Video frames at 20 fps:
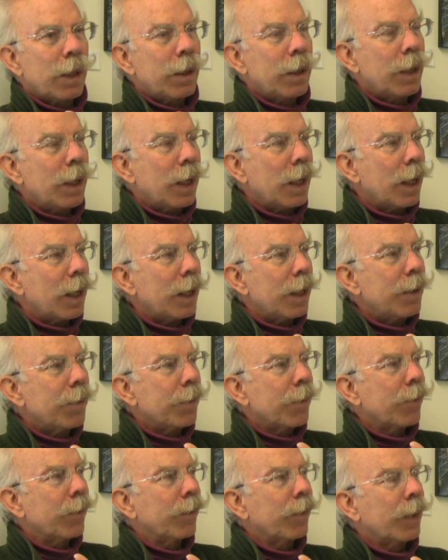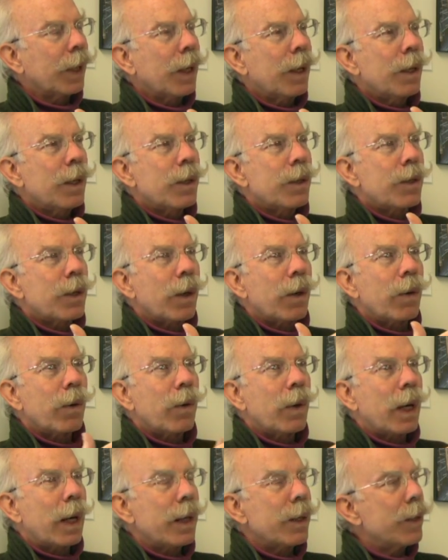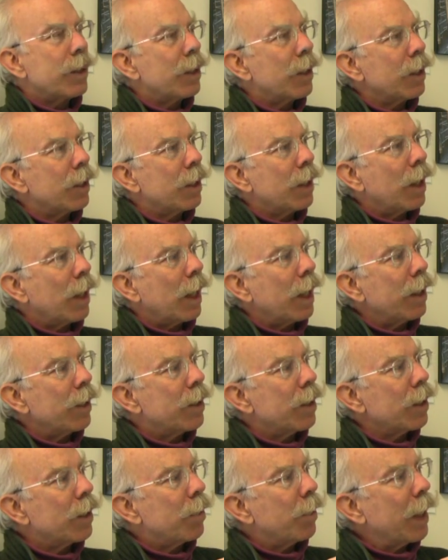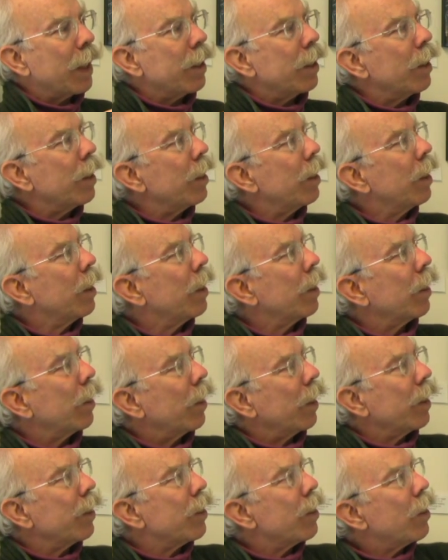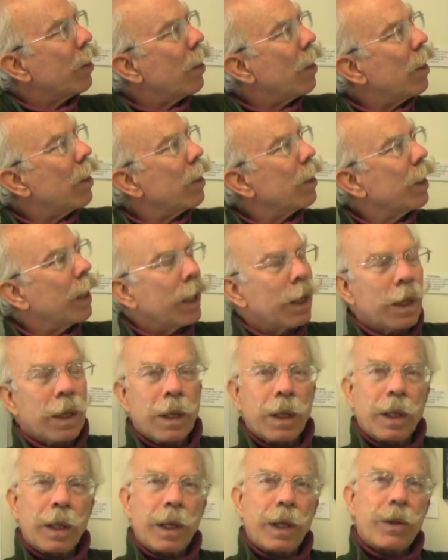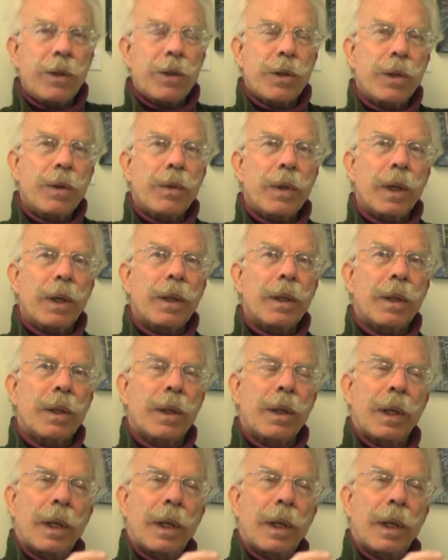9. So I suspended or installed each unit